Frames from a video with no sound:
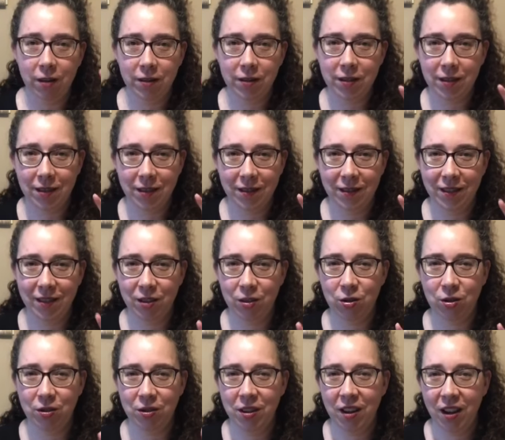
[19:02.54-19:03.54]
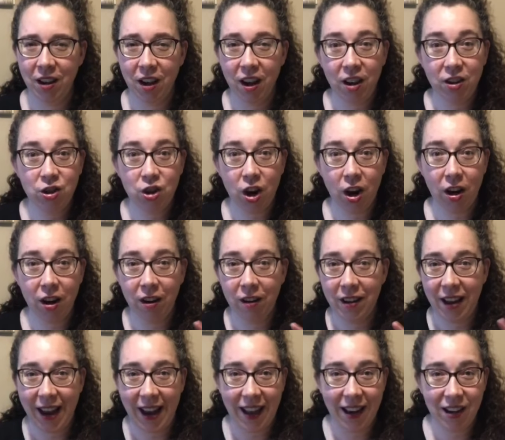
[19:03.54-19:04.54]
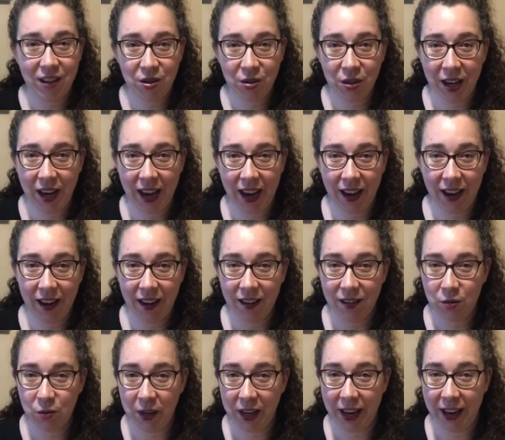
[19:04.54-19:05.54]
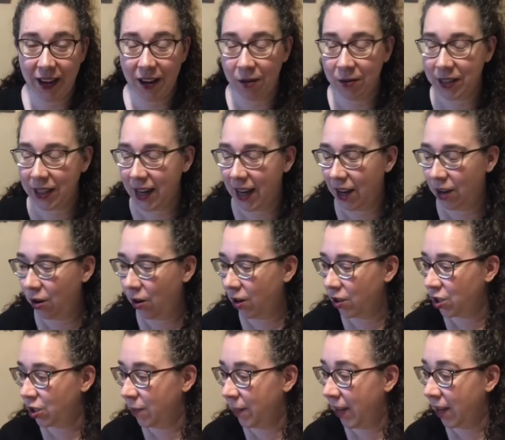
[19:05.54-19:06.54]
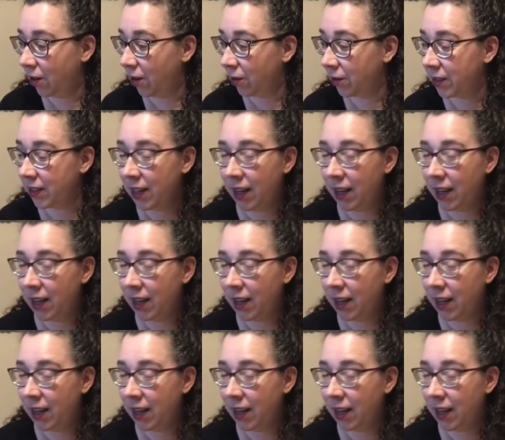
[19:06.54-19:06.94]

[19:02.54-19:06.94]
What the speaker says: It's a jar, add it to a can, 28-ounce can of crushed tomatoes.